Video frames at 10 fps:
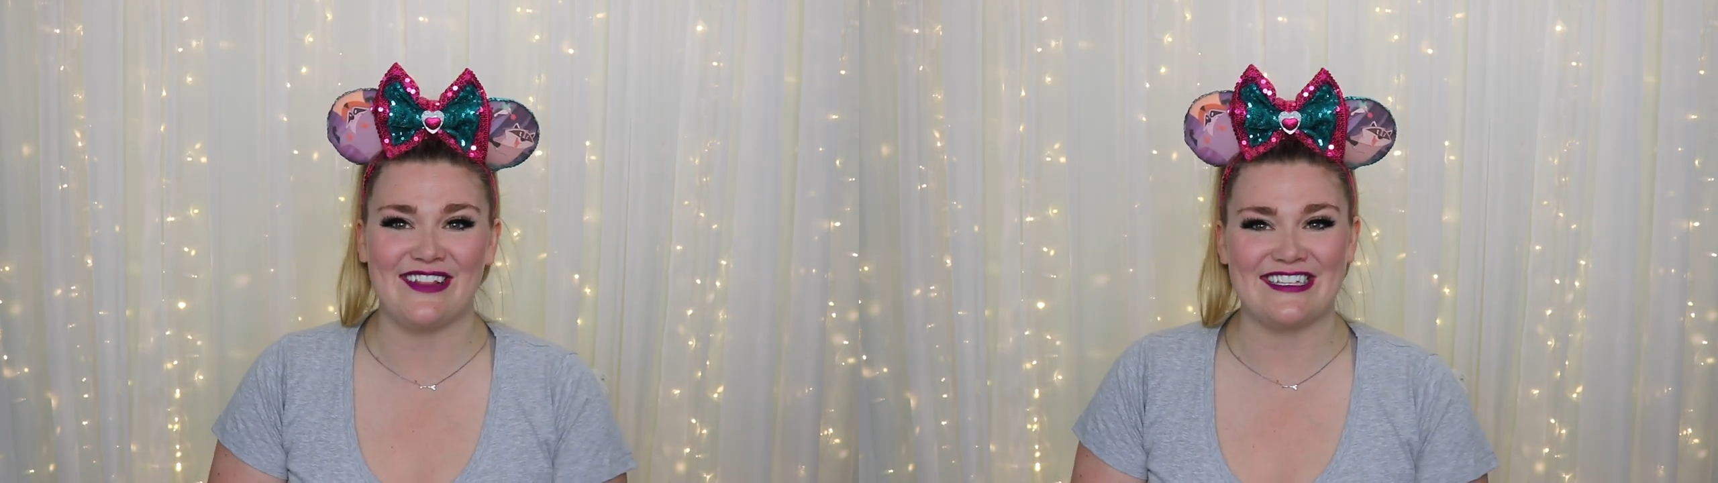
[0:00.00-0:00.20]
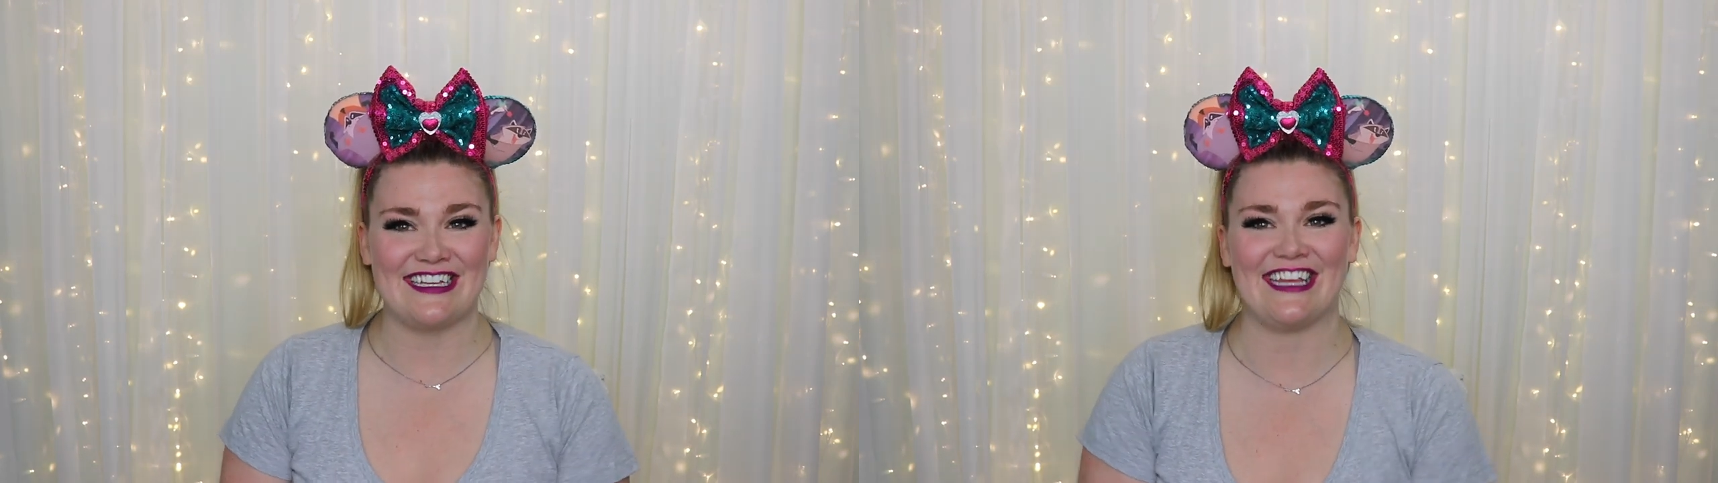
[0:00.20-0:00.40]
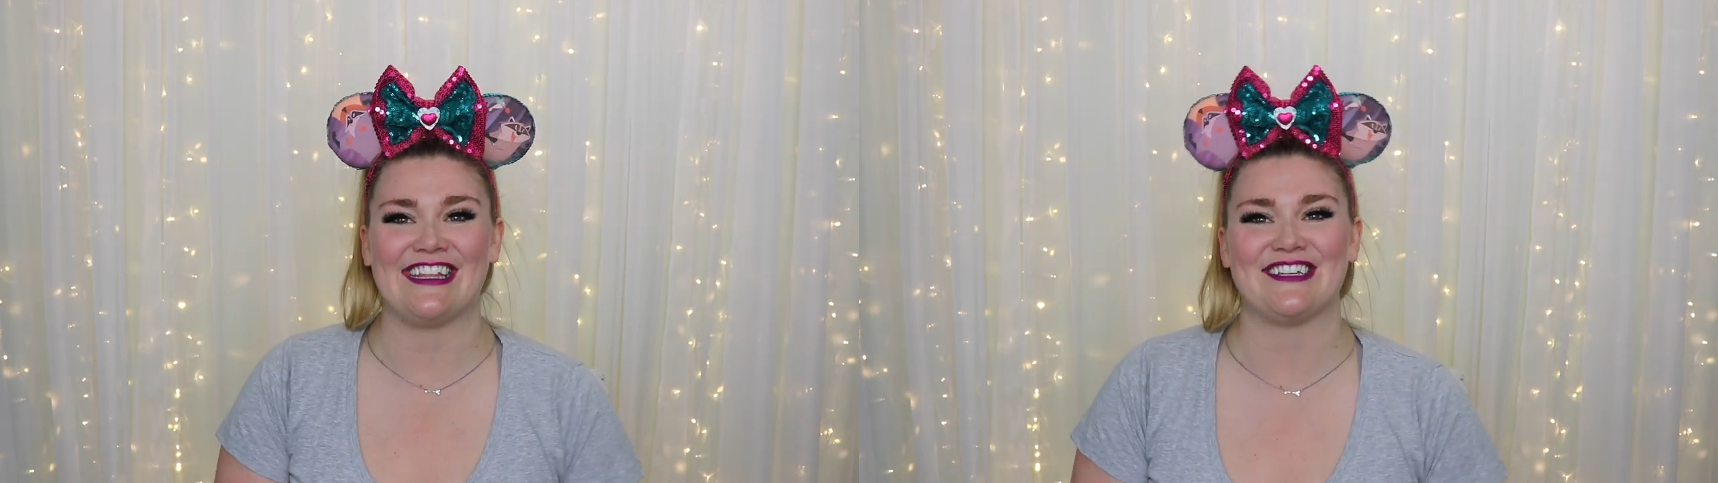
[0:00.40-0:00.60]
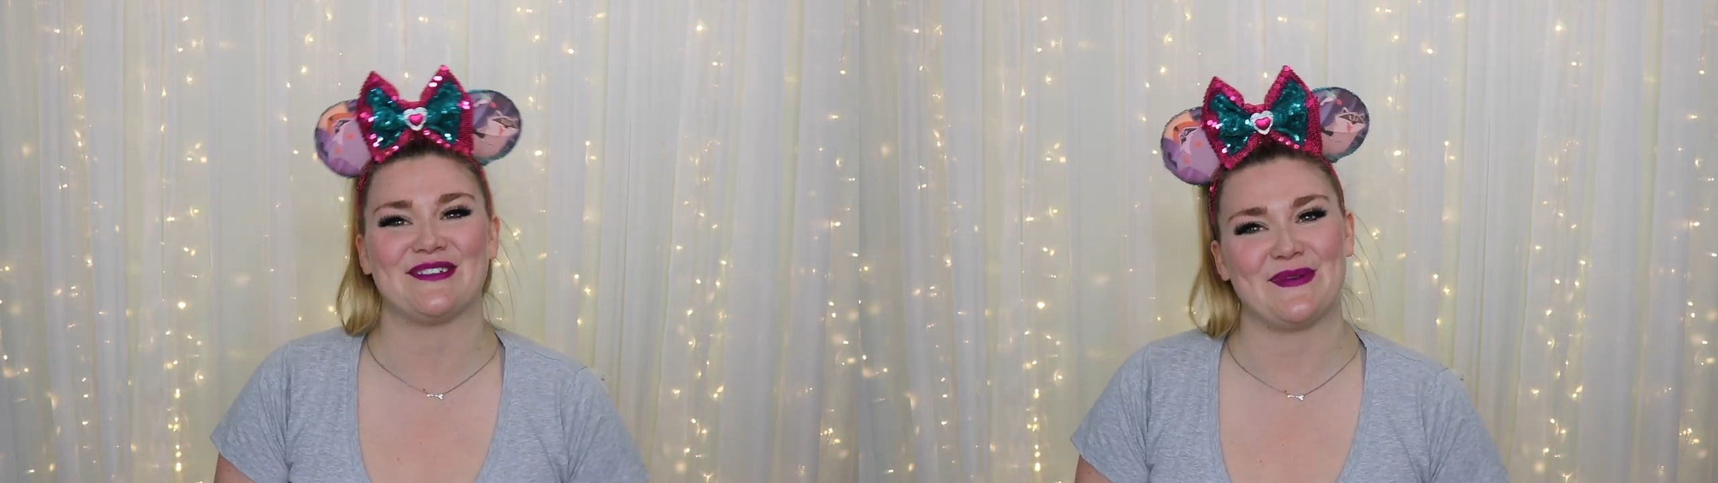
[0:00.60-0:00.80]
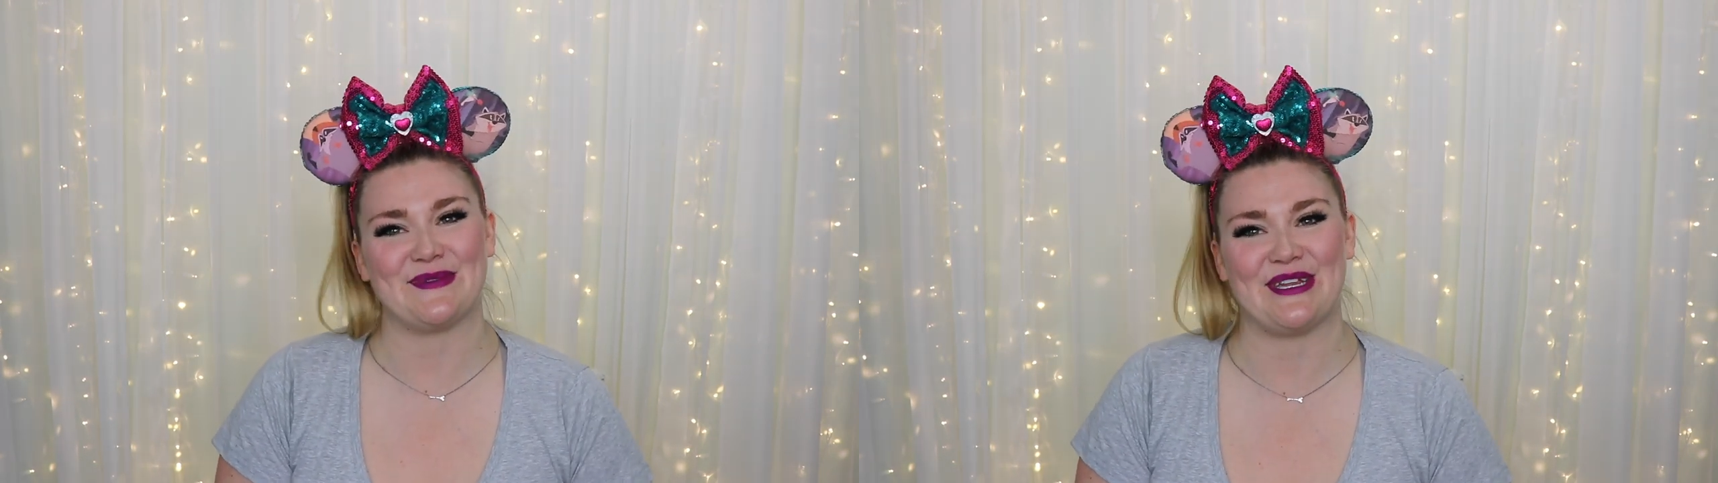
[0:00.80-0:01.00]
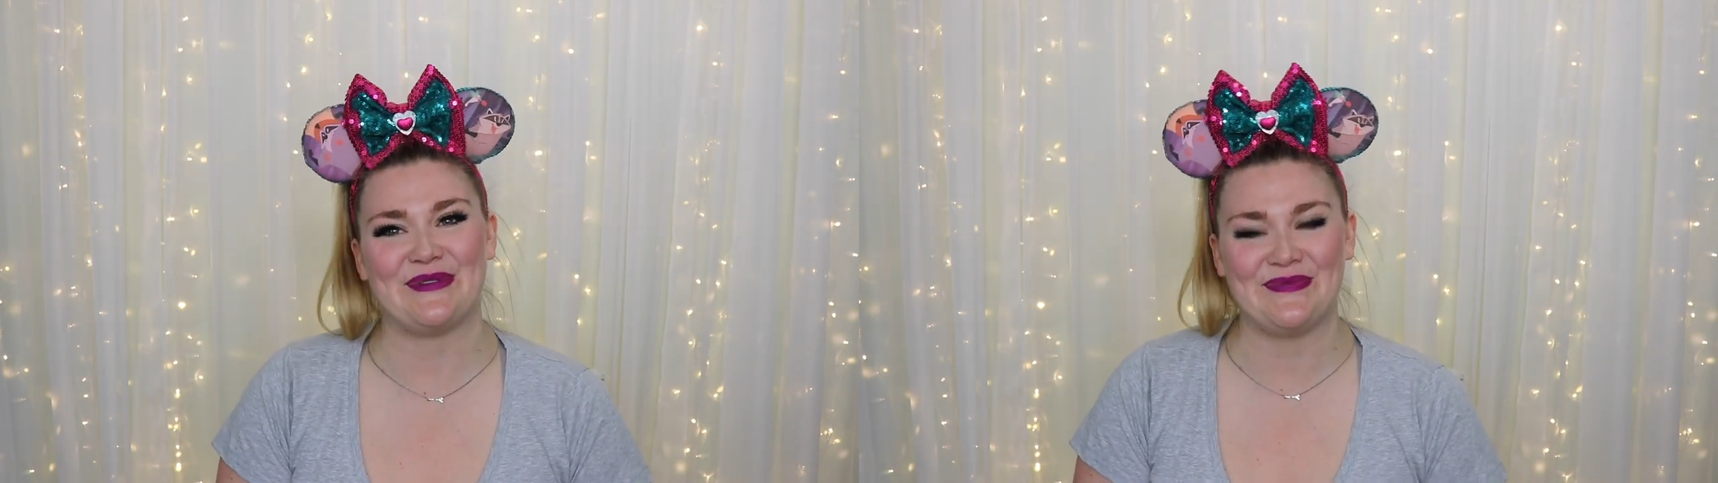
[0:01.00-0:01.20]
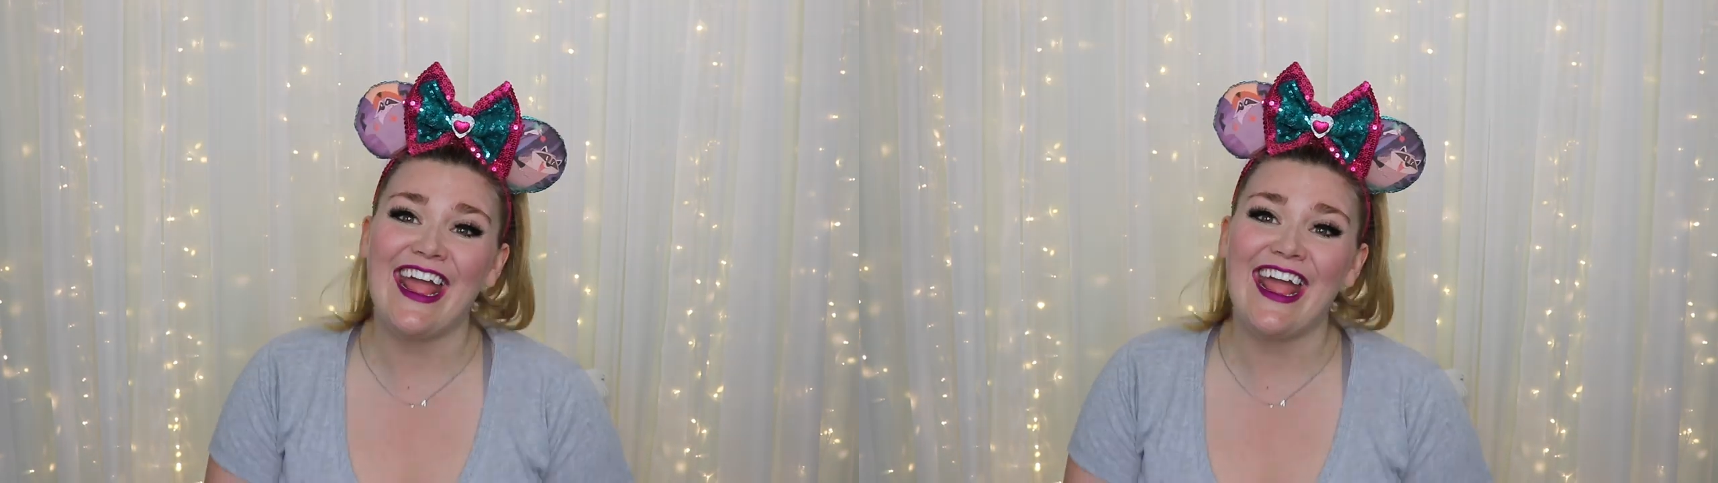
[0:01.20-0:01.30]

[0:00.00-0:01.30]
listed in the description.